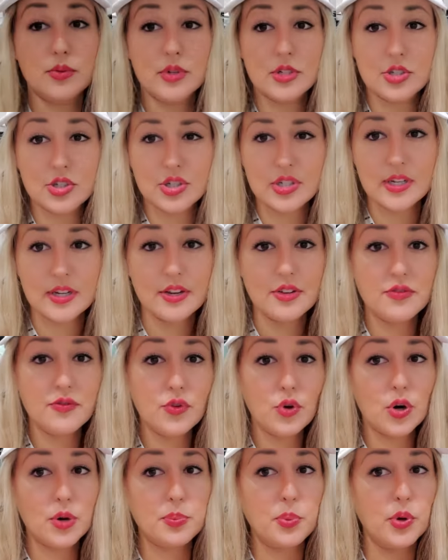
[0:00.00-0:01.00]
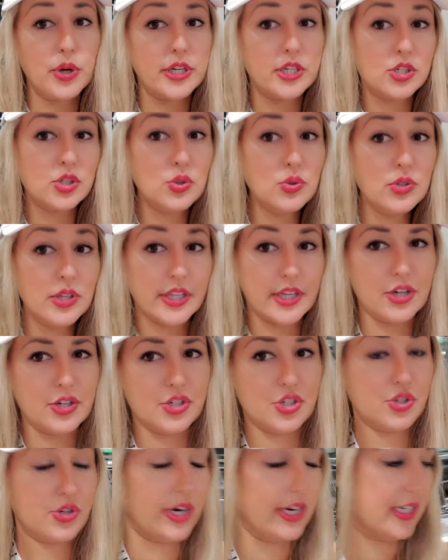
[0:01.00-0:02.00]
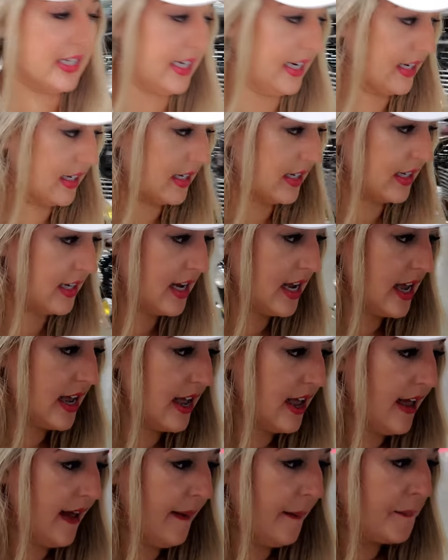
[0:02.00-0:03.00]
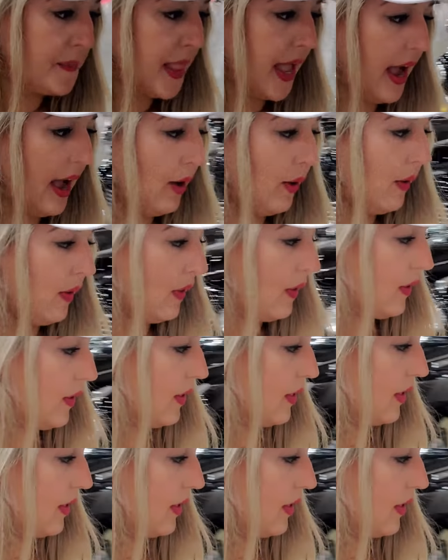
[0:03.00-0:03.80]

which is a 4.2 liter straight six. Now,